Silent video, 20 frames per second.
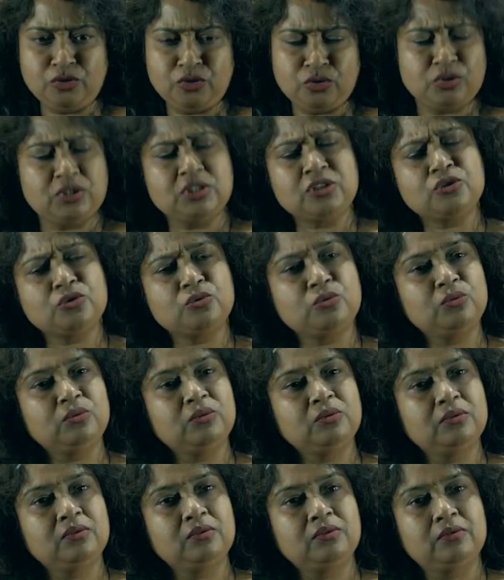So, just to
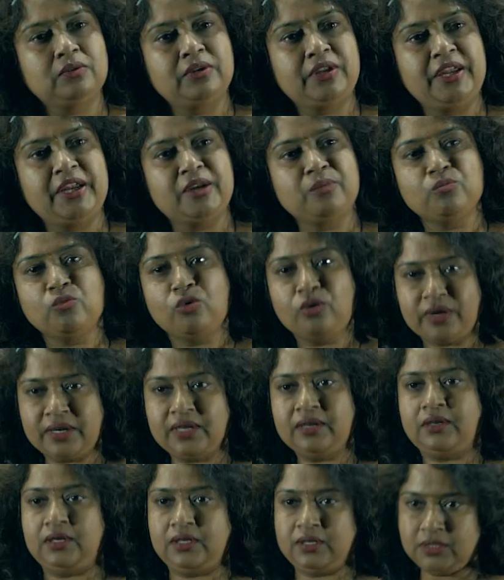create more
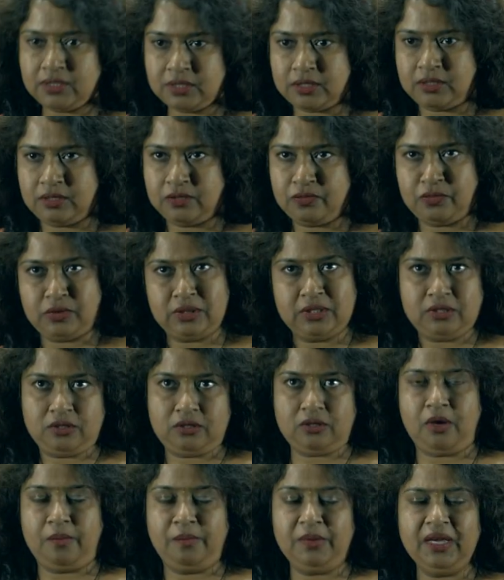interest for this
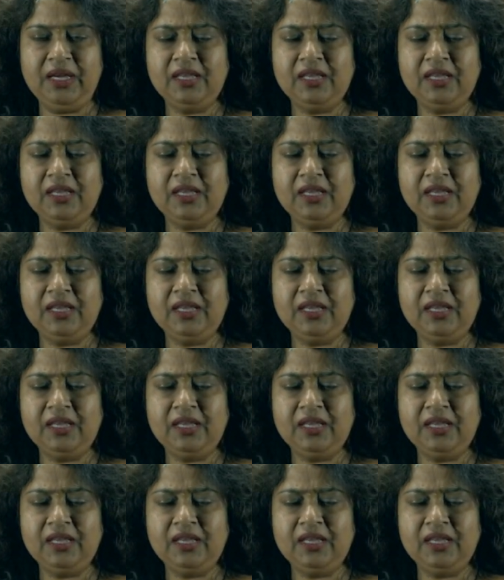topic,